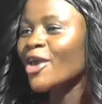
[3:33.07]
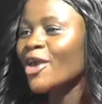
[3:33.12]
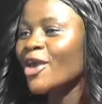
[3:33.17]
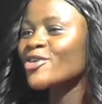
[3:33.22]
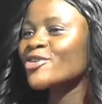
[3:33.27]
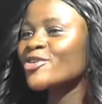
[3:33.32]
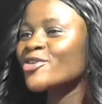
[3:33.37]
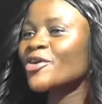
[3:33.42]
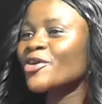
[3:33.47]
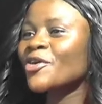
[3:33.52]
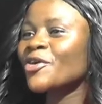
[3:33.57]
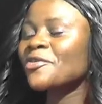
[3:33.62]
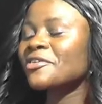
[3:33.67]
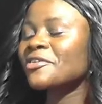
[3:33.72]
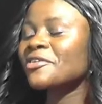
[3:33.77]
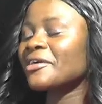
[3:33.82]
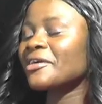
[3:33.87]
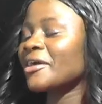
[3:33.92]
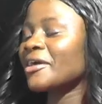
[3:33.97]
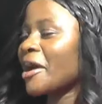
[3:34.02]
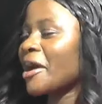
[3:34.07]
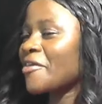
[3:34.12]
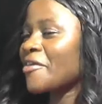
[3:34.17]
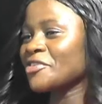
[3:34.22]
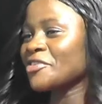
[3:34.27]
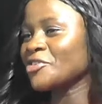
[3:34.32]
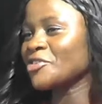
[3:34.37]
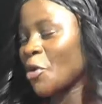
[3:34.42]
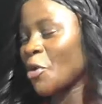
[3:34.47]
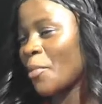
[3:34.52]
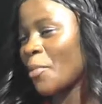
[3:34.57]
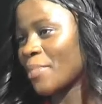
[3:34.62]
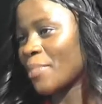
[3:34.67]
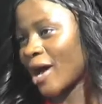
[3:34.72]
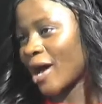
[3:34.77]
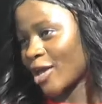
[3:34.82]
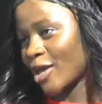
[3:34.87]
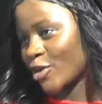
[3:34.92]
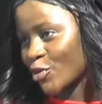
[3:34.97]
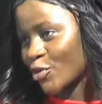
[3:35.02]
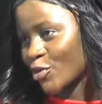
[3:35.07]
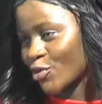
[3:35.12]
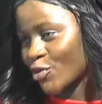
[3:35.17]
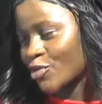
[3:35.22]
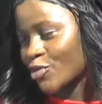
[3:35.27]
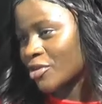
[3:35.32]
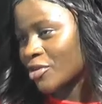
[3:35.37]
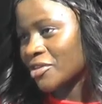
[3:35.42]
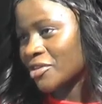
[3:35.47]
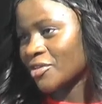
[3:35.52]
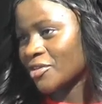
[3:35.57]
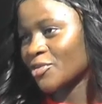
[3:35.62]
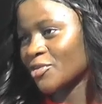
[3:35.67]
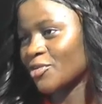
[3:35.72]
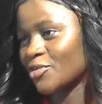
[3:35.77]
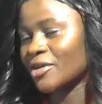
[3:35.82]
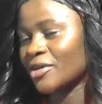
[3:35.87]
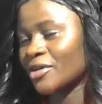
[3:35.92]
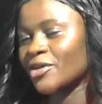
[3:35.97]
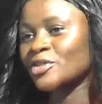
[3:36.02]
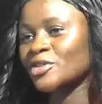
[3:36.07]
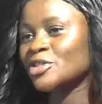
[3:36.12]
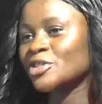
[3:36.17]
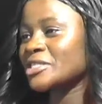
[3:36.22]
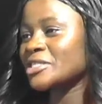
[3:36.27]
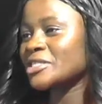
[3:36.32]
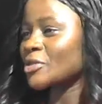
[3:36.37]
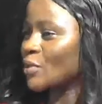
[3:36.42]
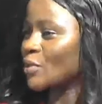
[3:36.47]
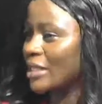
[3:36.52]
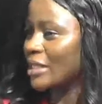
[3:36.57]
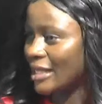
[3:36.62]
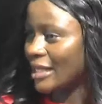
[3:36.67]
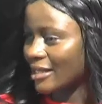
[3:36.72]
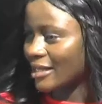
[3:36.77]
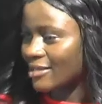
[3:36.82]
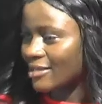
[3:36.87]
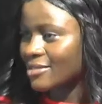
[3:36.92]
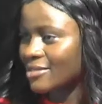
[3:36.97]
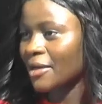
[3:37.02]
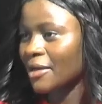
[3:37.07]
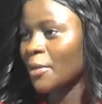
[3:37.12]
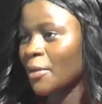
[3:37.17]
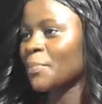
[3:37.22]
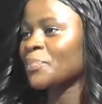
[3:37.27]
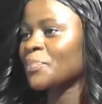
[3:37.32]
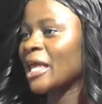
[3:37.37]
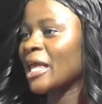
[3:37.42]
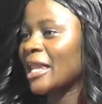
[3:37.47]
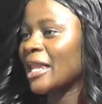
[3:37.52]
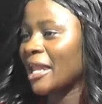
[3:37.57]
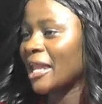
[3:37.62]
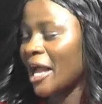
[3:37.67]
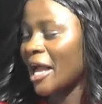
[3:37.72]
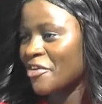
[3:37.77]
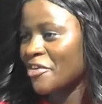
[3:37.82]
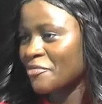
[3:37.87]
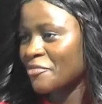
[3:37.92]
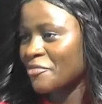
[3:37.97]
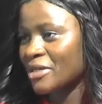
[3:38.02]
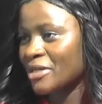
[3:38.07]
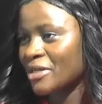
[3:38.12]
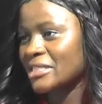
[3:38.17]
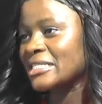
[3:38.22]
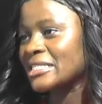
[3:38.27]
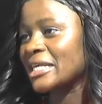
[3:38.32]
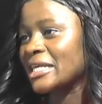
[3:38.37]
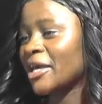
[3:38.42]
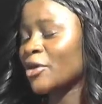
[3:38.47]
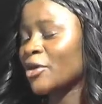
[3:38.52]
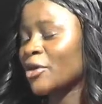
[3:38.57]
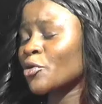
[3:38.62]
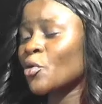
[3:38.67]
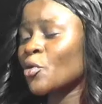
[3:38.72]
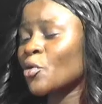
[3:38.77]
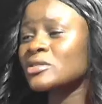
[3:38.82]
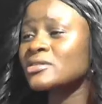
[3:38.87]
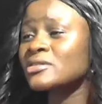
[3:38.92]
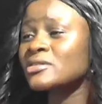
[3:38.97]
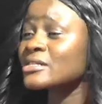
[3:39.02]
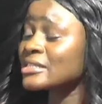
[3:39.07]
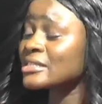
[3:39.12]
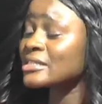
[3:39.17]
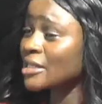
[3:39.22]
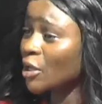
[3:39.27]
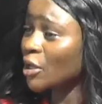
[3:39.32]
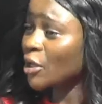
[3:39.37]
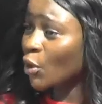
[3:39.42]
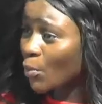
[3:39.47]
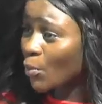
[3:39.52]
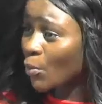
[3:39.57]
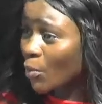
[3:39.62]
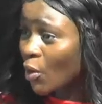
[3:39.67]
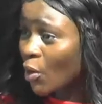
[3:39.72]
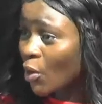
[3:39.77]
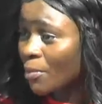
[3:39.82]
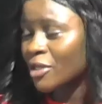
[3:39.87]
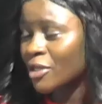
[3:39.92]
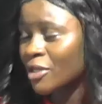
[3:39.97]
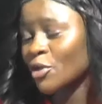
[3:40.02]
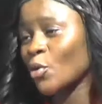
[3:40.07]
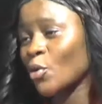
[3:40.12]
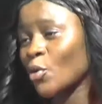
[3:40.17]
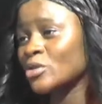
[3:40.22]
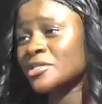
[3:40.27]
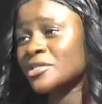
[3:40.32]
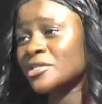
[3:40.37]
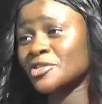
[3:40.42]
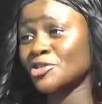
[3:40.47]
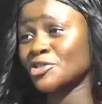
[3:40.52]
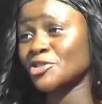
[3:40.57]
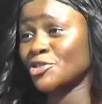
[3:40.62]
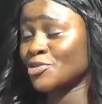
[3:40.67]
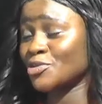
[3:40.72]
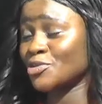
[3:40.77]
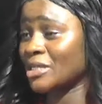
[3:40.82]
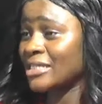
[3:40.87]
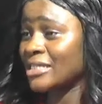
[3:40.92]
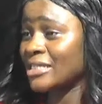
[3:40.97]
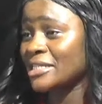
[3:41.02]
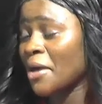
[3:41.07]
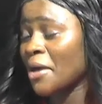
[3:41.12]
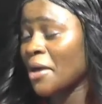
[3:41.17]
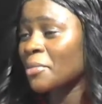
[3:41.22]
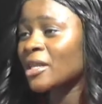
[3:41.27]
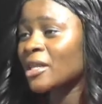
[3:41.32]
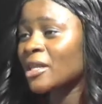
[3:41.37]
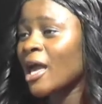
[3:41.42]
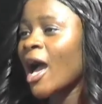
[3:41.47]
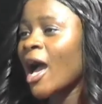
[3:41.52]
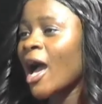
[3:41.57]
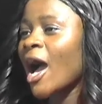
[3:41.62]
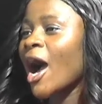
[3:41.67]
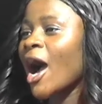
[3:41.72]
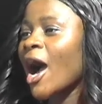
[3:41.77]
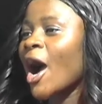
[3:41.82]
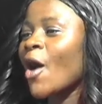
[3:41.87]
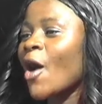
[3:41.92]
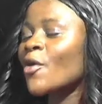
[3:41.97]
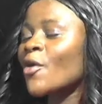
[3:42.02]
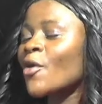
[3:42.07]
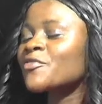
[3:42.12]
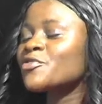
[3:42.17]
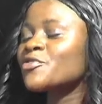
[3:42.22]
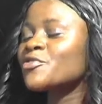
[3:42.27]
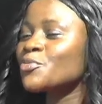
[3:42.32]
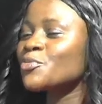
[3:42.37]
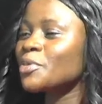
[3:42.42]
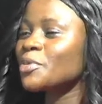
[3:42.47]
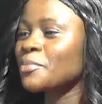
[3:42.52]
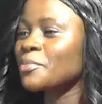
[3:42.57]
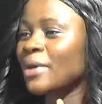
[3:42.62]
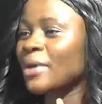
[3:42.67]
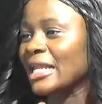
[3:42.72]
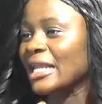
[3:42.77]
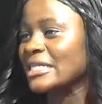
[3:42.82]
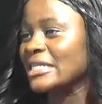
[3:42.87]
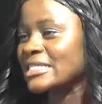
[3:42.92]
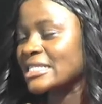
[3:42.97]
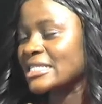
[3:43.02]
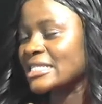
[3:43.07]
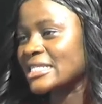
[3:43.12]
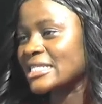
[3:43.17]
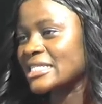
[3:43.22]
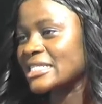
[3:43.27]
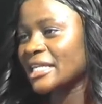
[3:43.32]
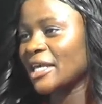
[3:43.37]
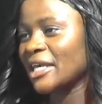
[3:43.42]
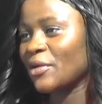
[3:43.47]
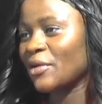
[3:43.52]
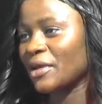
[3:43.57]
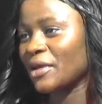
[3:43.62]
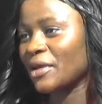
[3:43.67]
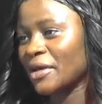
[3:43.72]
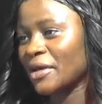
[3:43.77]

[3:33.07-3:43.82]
You know, having your bio, you are not just only a live band singer, you're also a single mom and also a student. I mean, how have you been balancing this career?